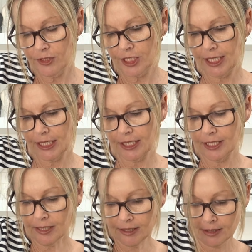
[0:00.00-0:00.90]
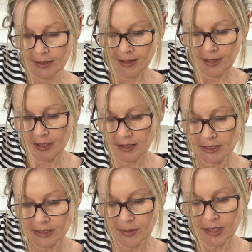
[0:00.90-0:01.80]
gently,
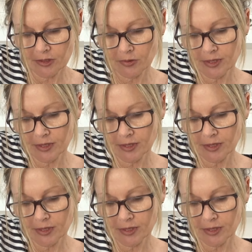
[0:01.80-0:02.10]
the spinach will